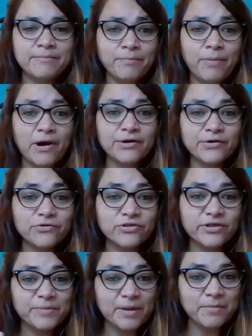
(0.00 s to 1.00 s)

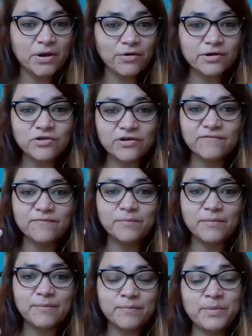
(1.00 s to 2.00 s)
partnership, that marriage of
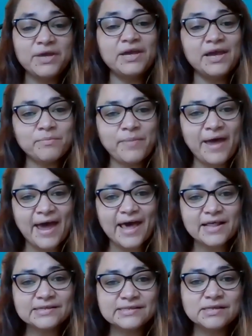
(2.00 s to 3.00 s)
being
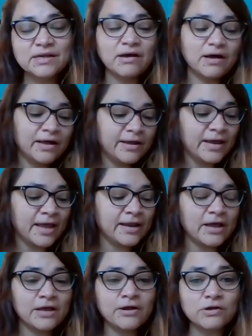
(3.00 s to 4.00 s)
empaths,
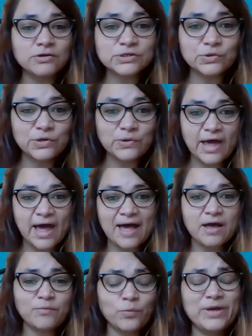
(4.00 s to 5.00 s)
and also
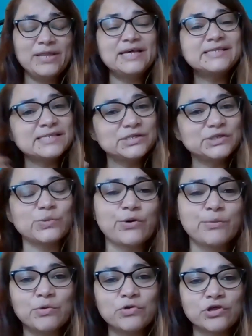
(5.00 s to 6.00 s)
we listen to our
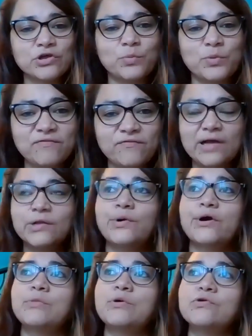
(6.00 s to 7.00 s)
emotion, we follow
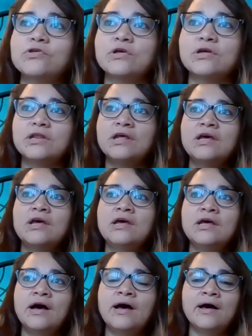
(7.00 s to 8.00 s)
our emotion.
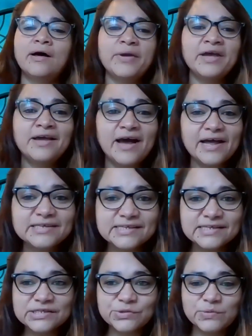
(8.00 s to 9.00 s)
It guides
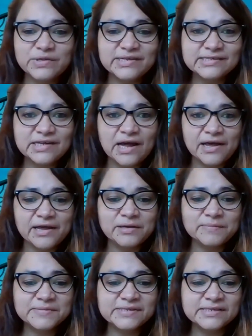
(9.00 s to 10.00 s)
us through these
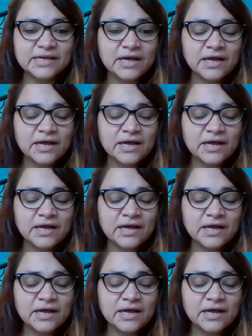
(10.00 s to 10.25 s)
times,